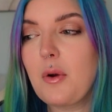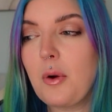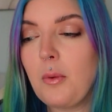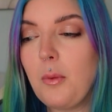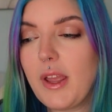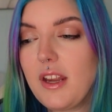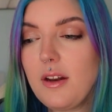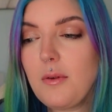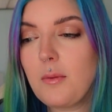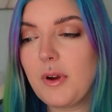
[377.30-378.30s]

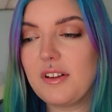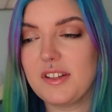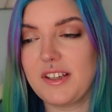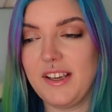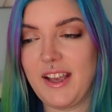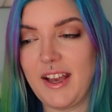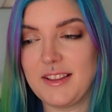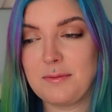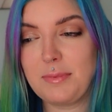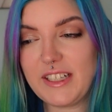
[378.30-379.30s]
when we're looking at
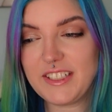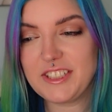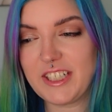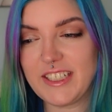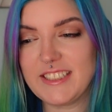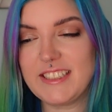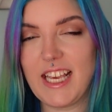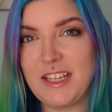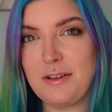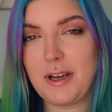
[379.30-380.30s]
the brand trust
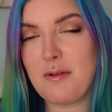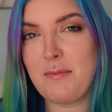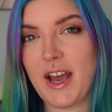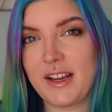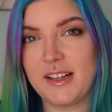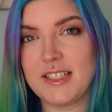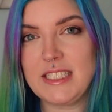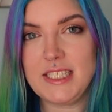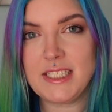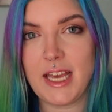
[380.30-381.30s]
and you come back at us
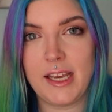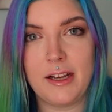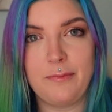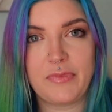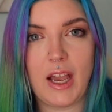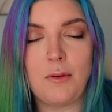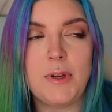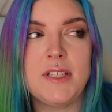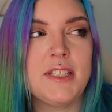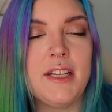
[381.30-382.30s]
and say, we
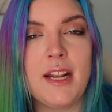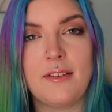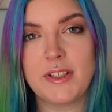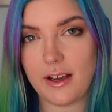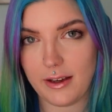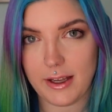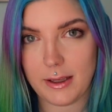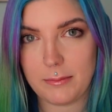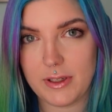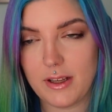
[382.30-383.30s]
just didn't have
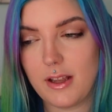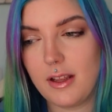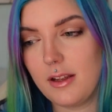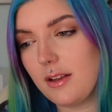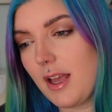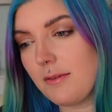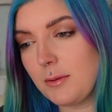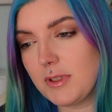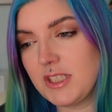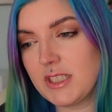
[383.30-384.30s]
time,
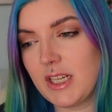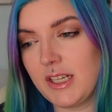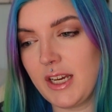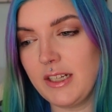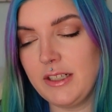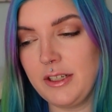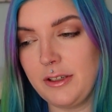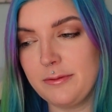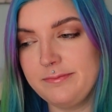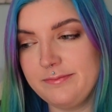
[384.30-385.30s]
everyone's just going to kind of
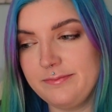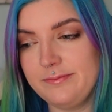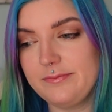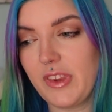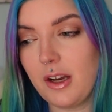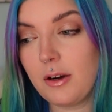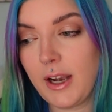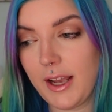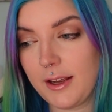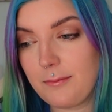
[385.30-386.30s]
go,
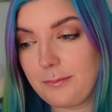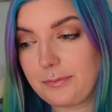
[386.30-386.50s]
okay.